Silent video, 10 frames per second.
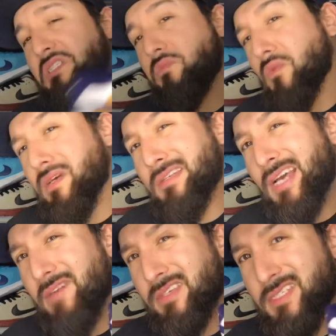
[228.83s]
one to
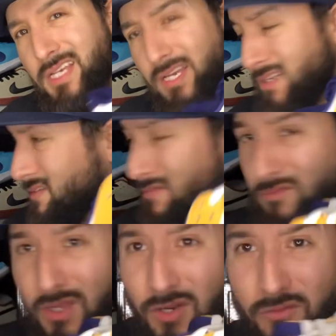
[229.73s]
have the set,
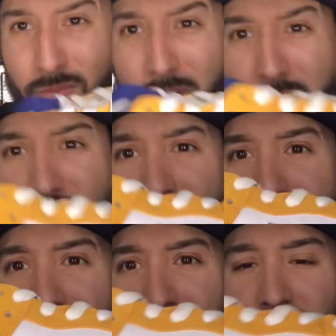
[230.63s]
you know, pretty much for the
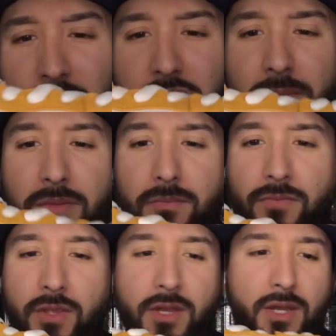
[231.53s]
GRs that we're dropping.
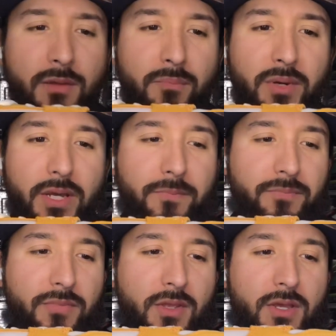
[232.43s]
But
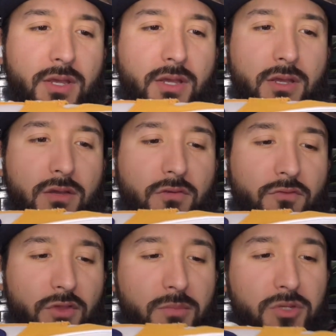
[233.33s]
for
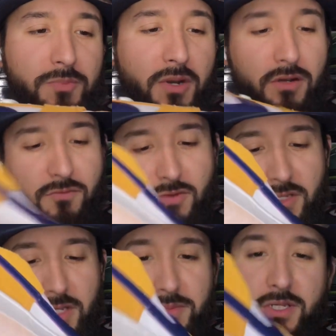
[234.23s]
the most part, for the
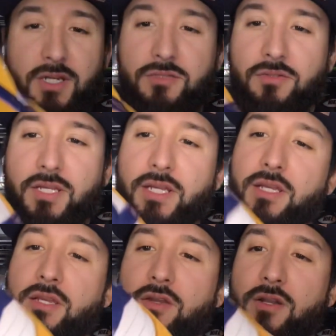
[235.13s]
Nipsey Hussle thing,
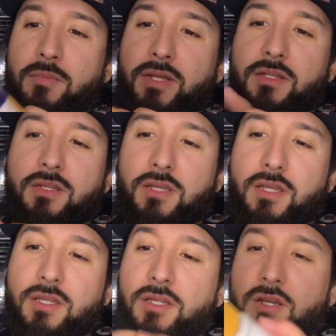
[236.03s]
you know what I mean?
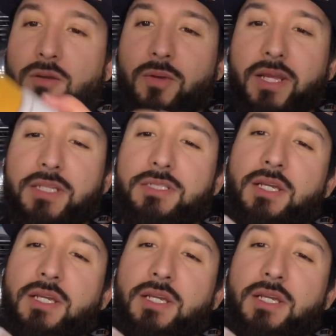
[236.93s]
Get the colorways,